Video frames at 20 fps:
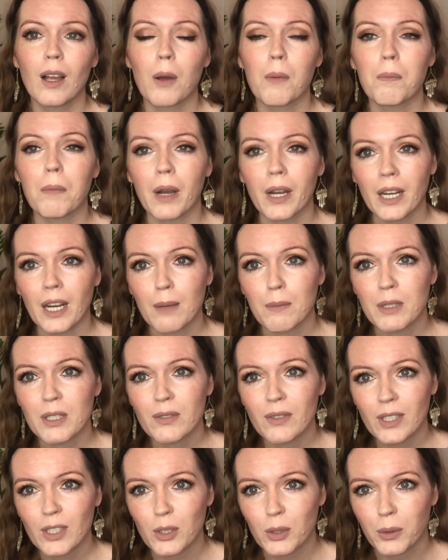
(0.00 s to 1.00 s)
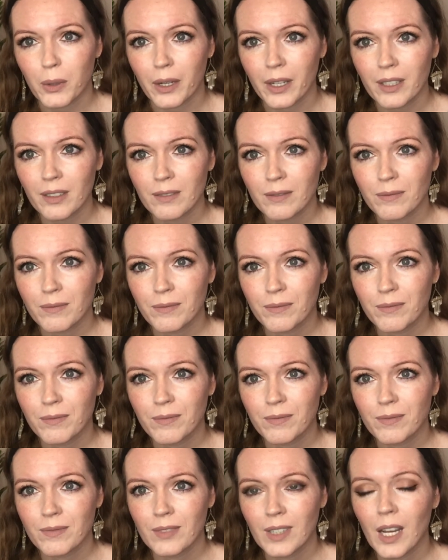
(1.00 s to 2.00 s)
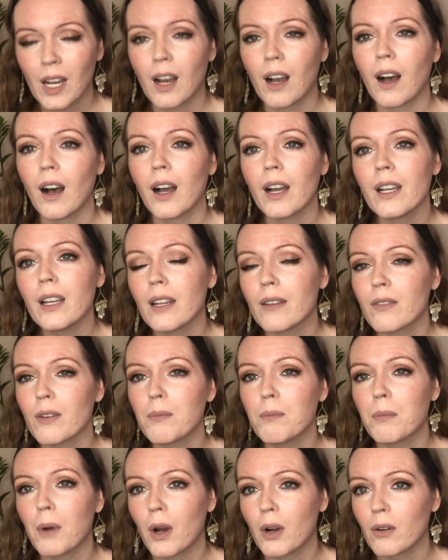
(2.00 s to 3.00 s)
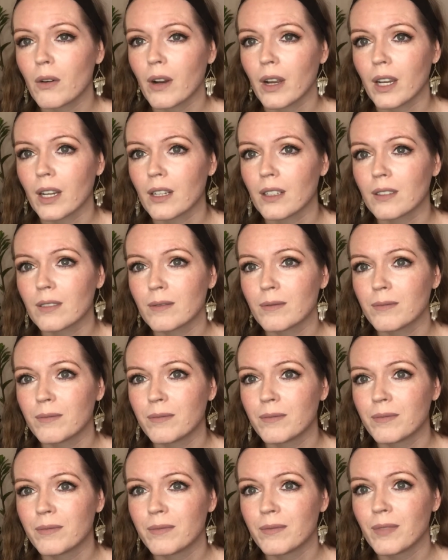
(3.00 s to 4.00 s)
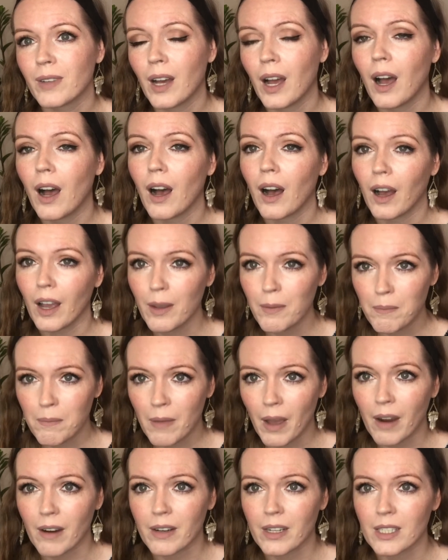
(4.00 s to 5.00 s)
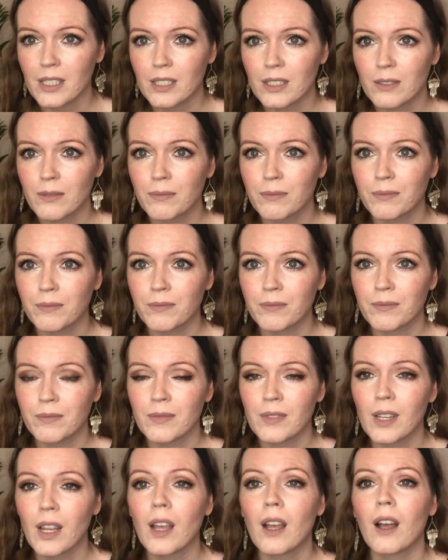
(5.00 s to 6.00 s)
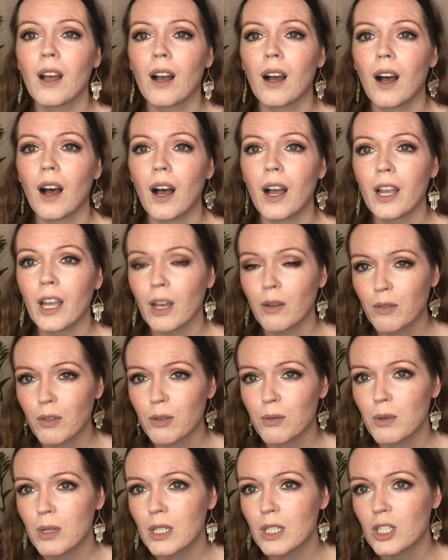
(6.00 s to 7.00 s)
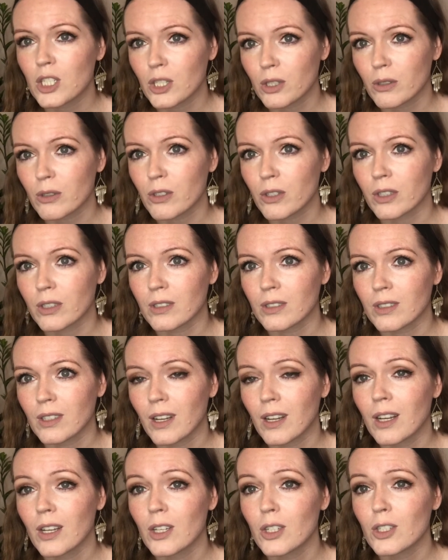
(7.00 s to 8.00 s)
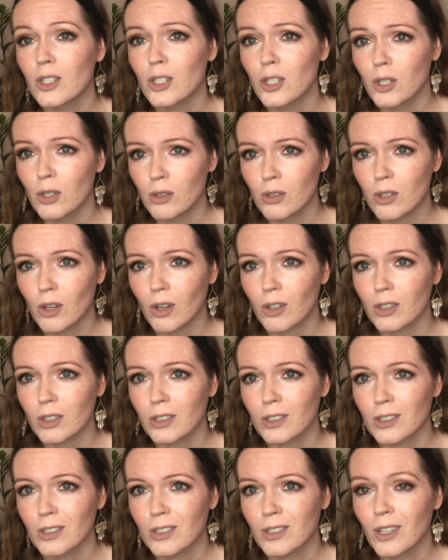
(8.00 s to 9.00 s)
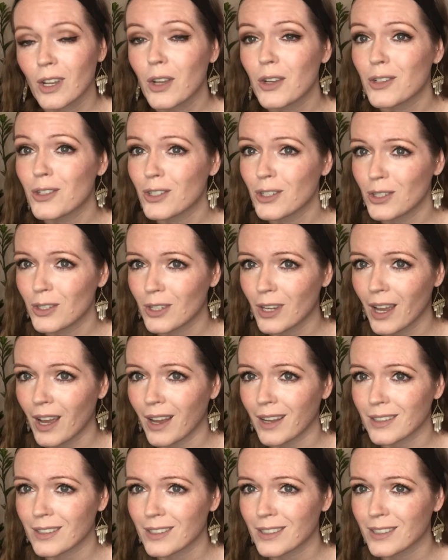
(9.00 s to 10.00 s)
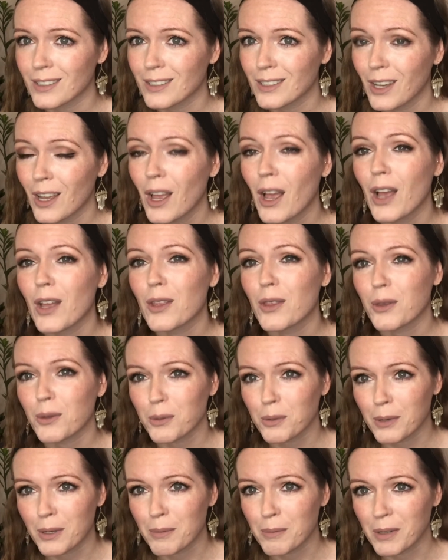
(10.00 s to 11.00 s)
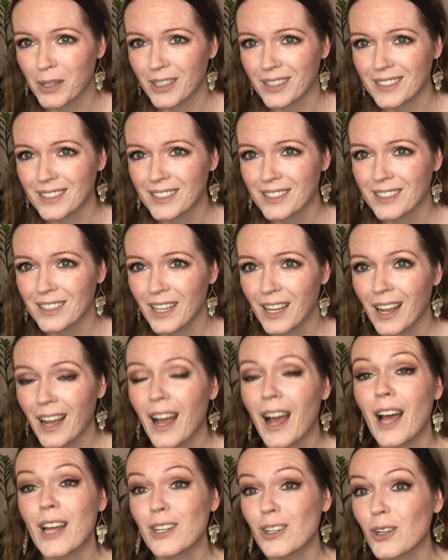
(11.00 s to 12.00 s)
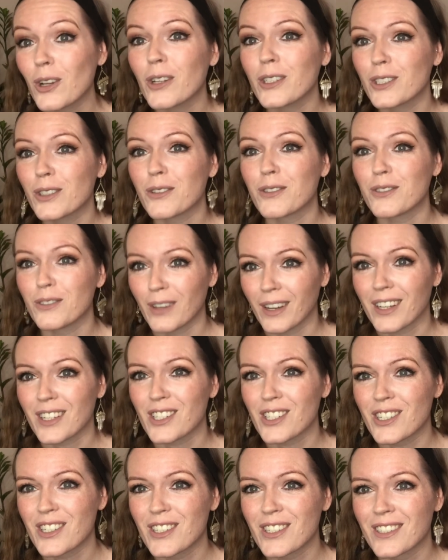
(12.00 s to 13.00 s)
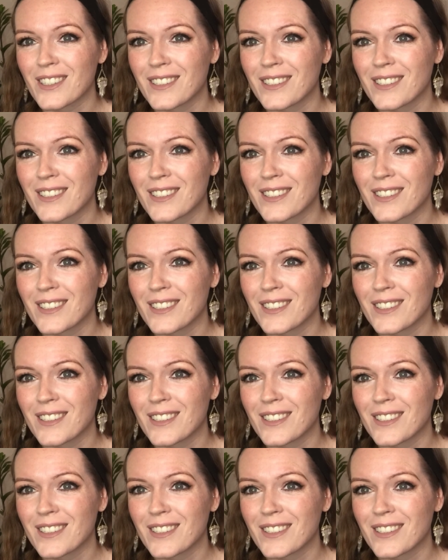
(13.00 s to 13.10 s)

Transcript: my name is Victoria. I live in Bahrain. I'm married. I have 3 children, 2 dogs, 2 cats, 3 birds, and a lot of fish.